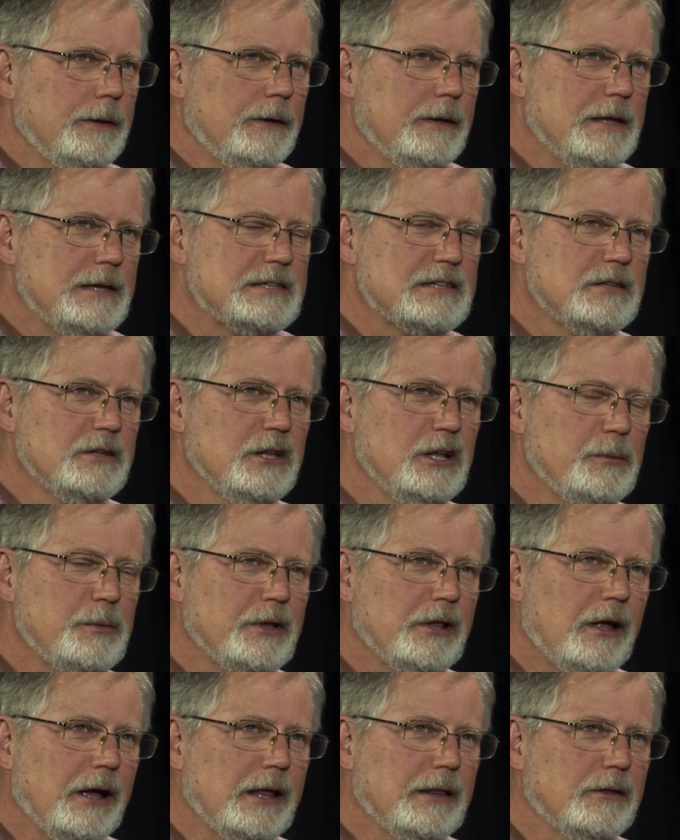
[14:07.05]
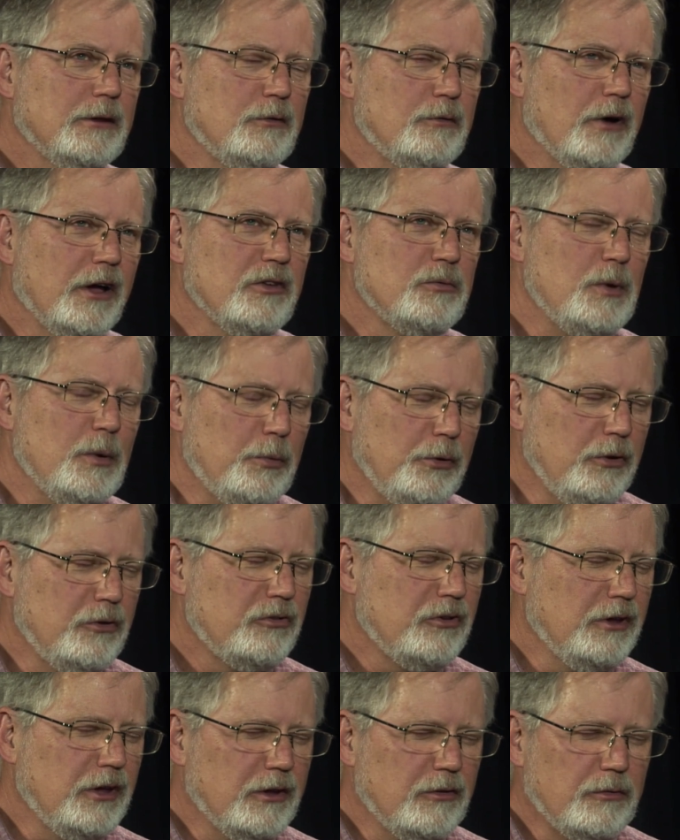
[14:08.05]
It's a little bit like the advice people used
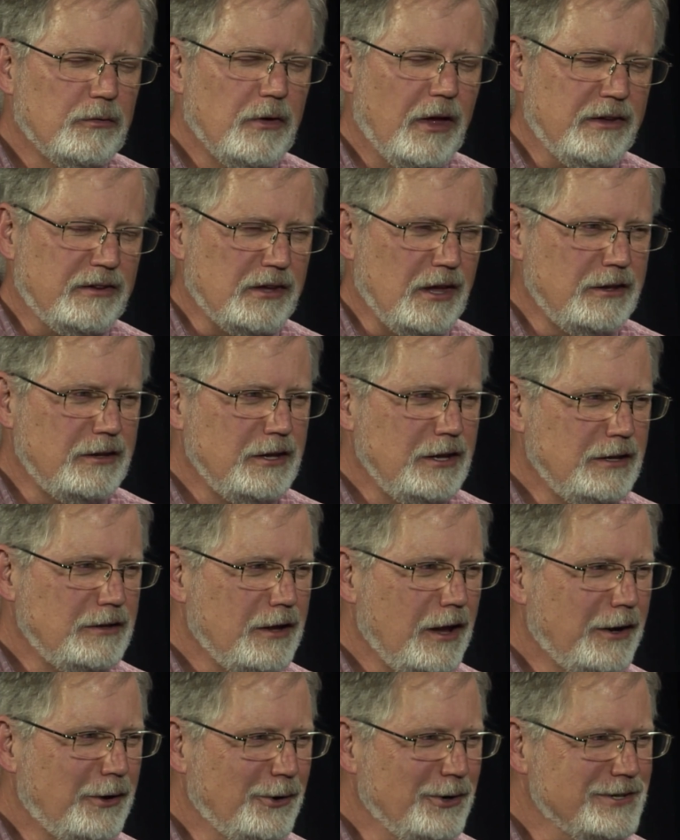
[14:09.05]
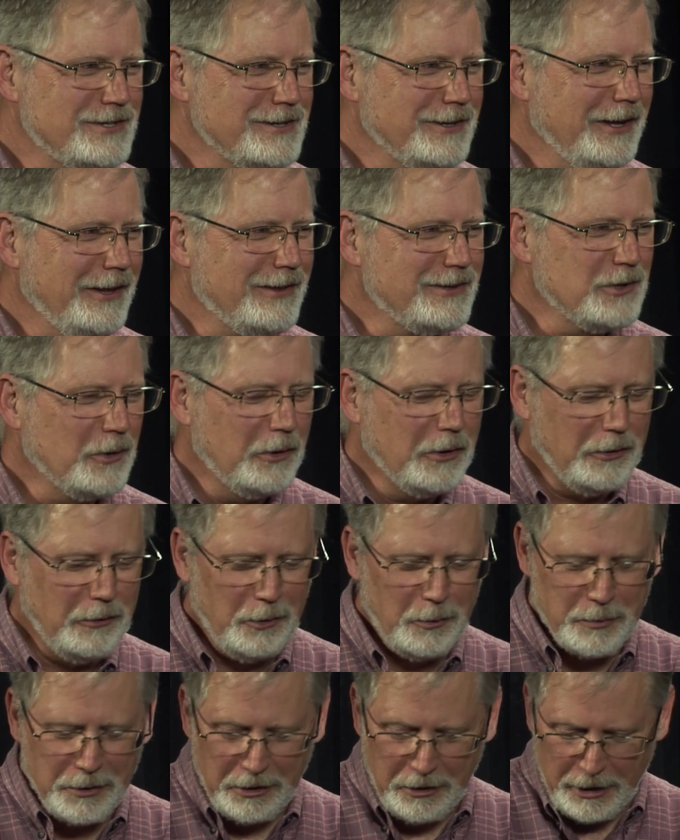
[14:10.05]
to give SAT takers. It's a little
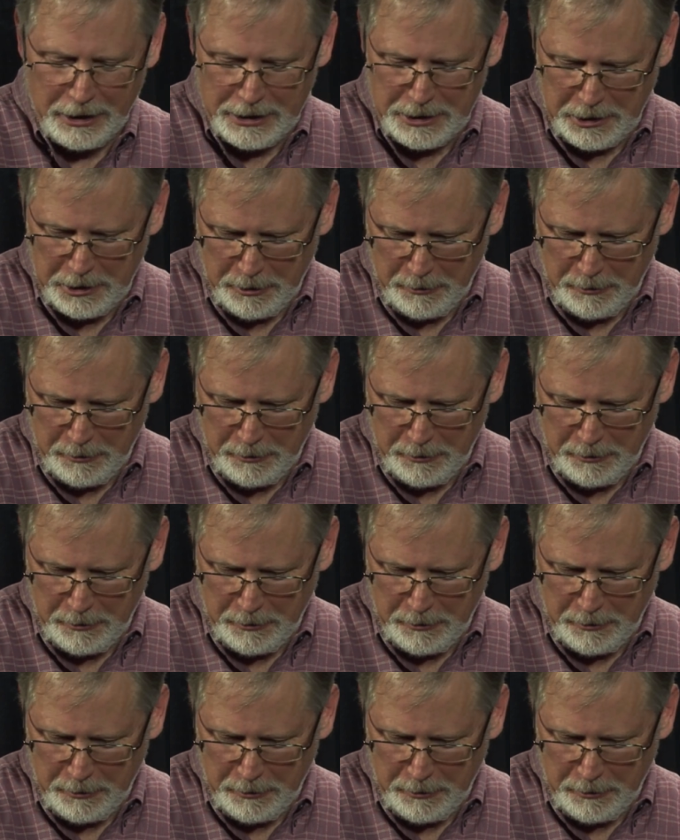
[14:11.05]
bit like,